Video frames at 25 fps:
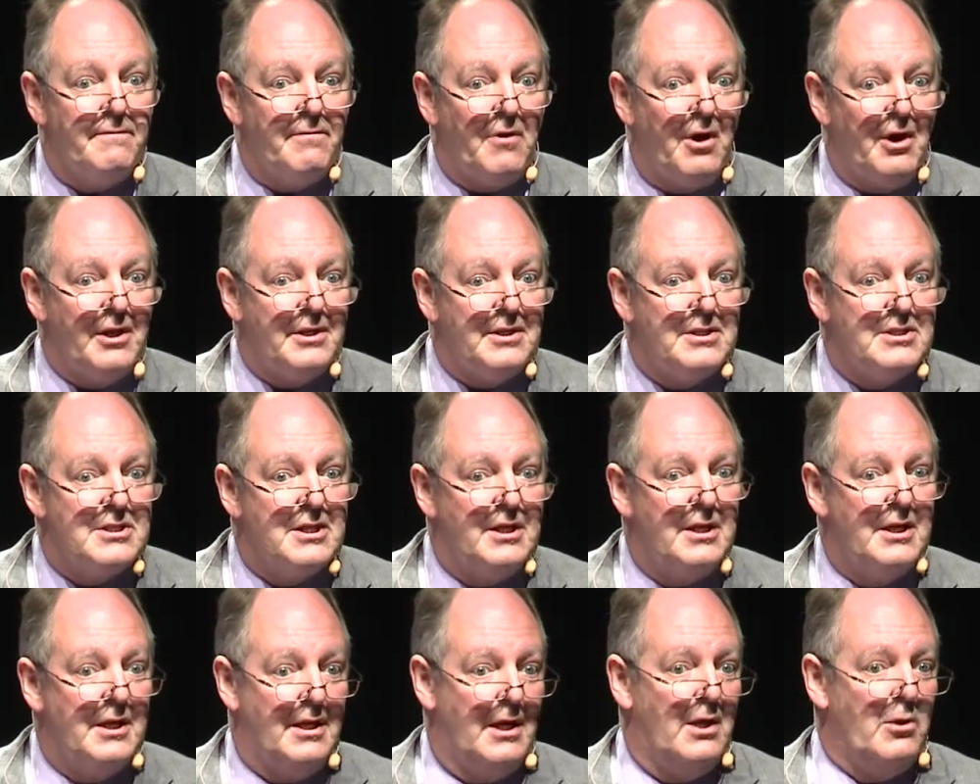find
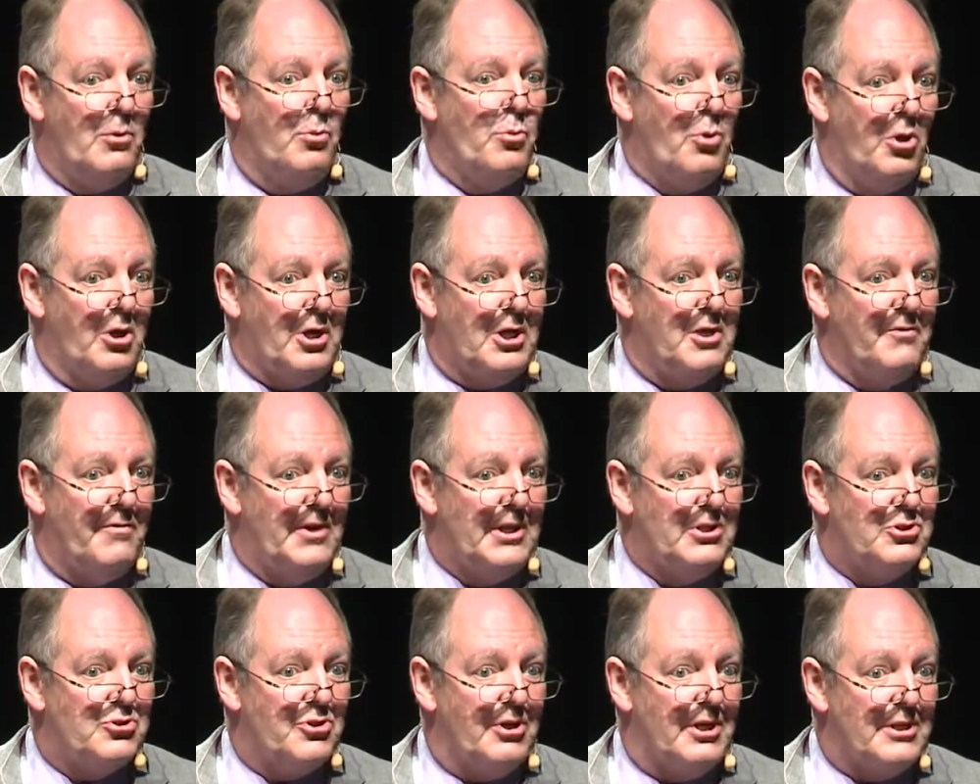work of
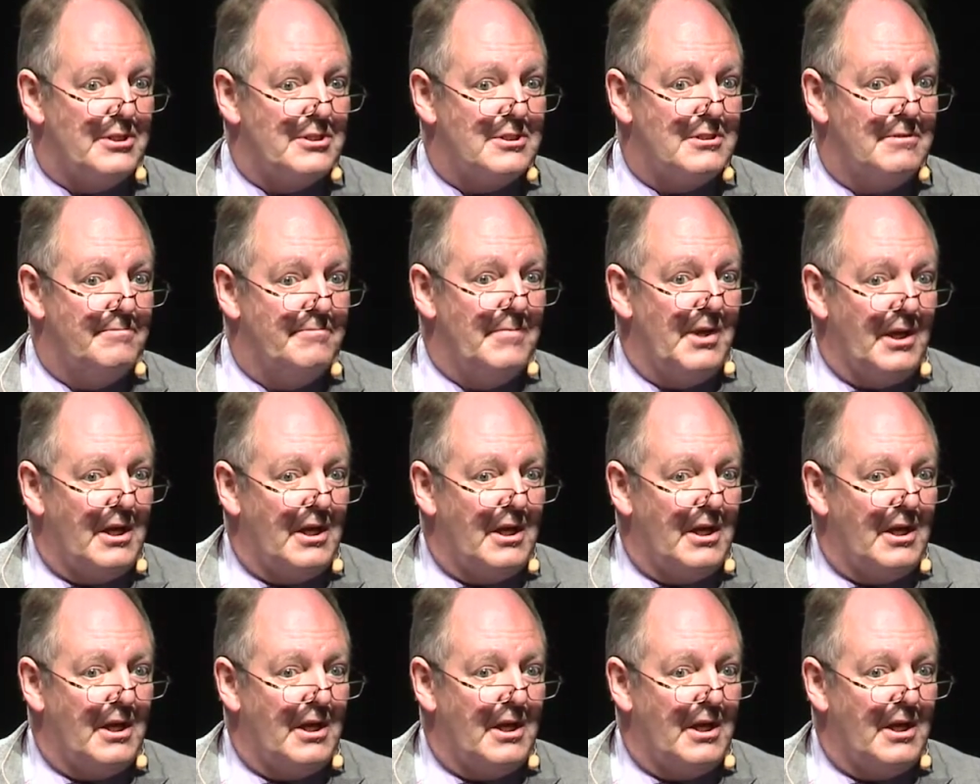interest.